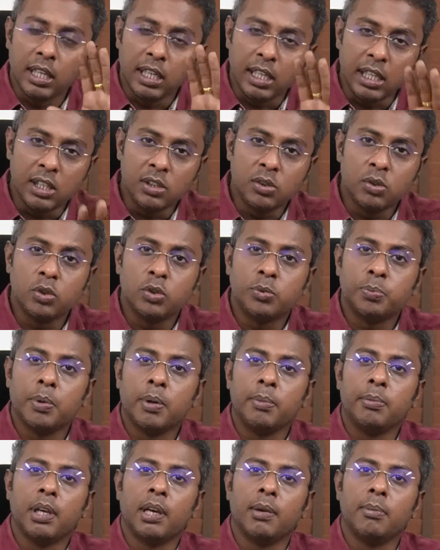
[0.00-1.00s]

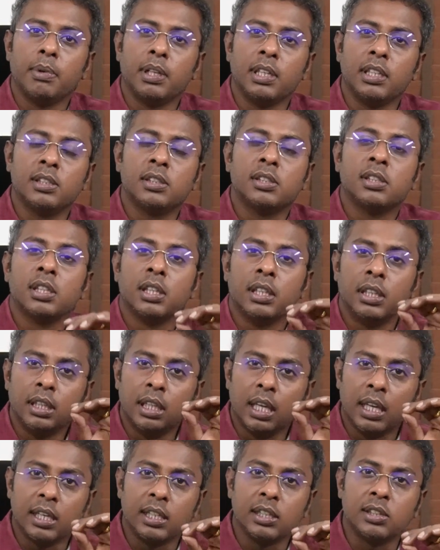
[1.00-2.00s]
Azoospermia means
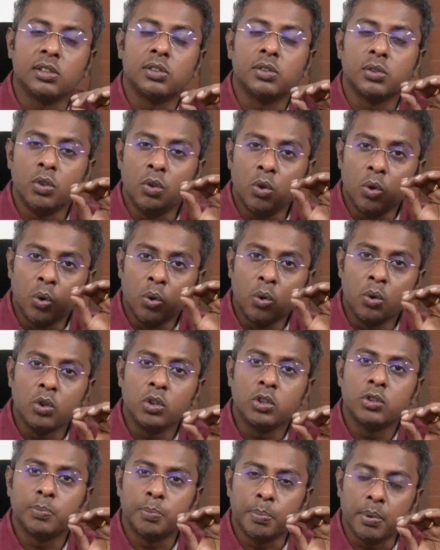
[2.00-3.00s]
there is
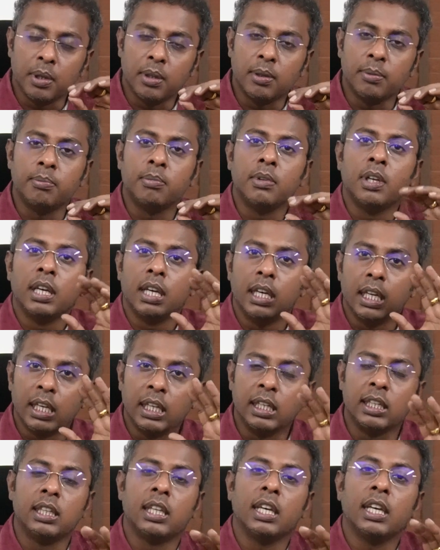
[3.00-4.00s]
no sperm
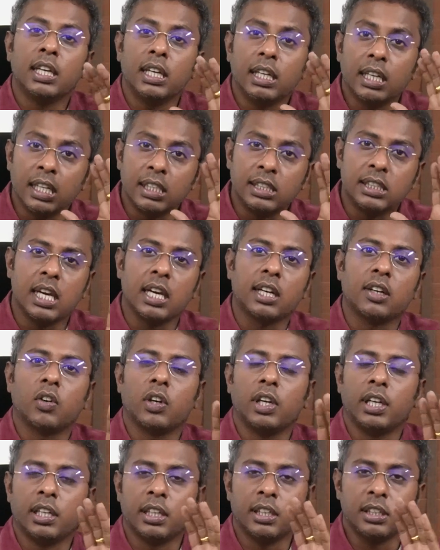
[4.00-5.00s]
in the
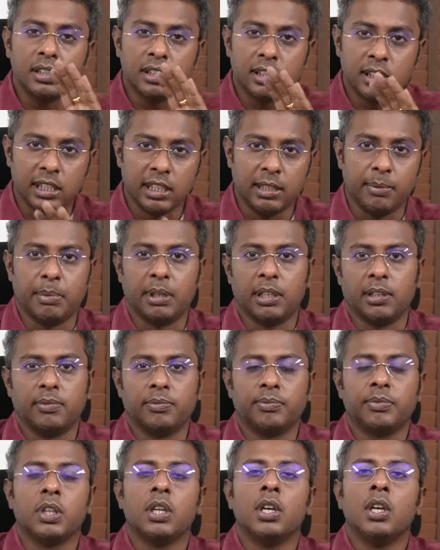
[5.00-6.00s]
ejaculated semen.
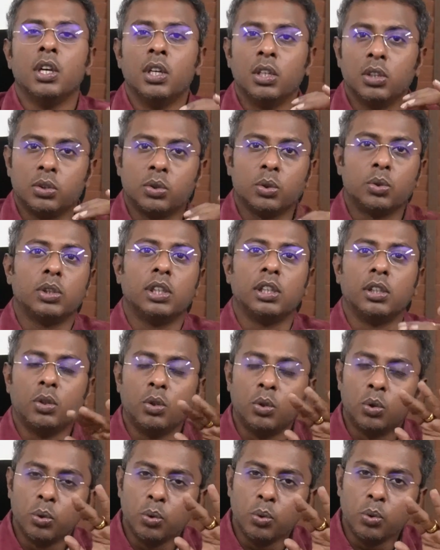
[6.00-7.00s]
So
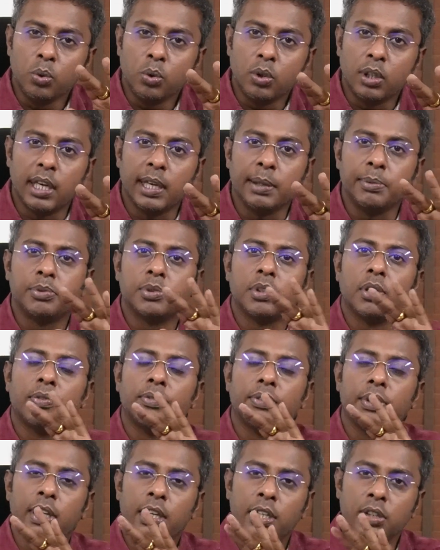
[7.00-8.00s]
the two types of
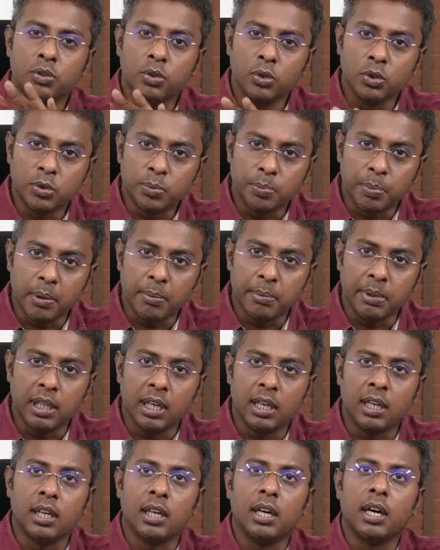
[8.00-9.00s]

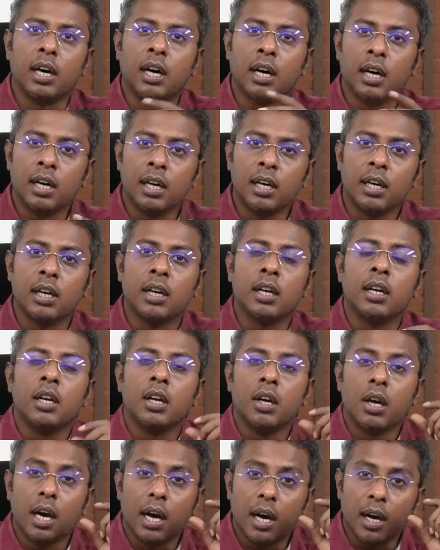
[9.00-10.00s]
azoospermia
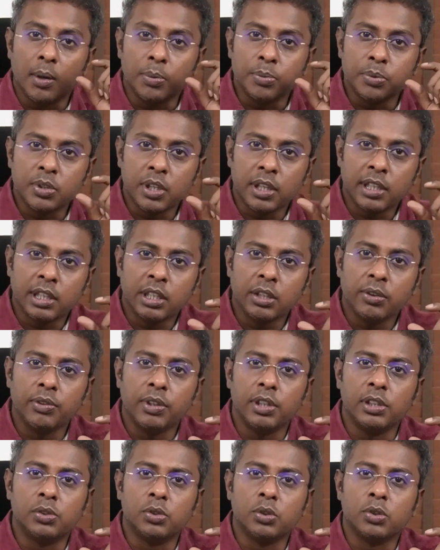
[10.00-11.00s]
are obstructive
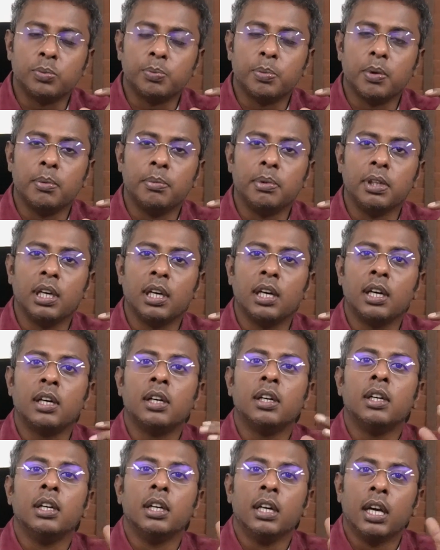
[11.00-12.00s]

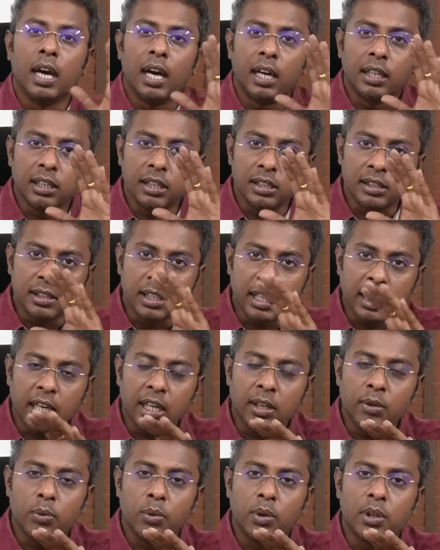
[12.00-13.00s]
azoospermia and the
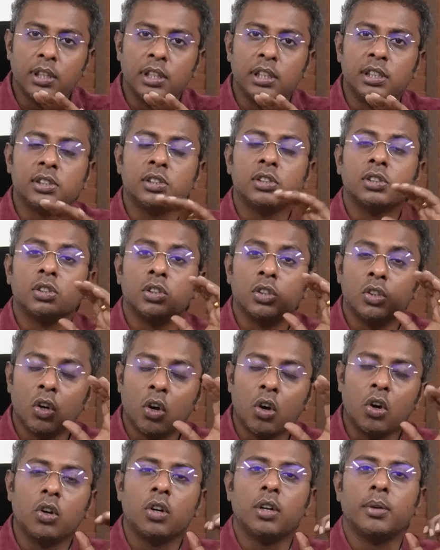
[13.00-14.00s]
second one is
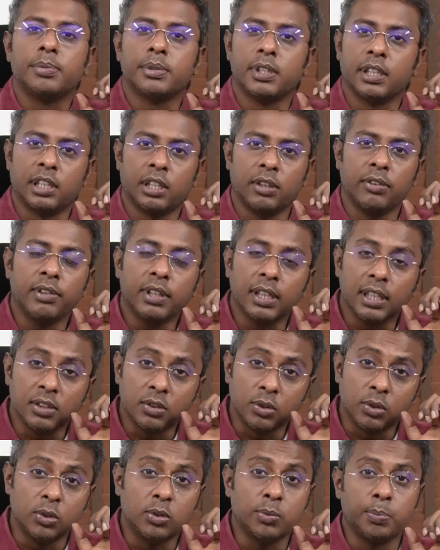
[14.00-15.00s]
non-obstructive
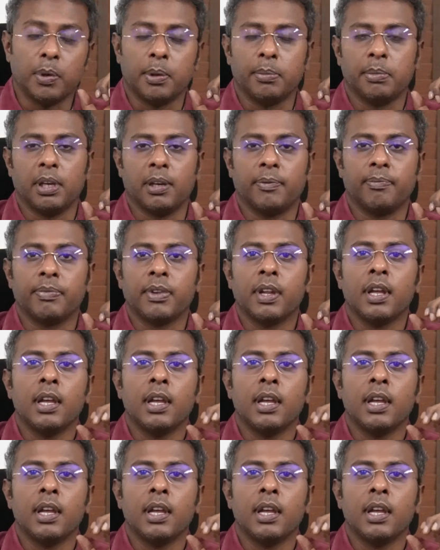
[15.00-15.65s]
azoospermia.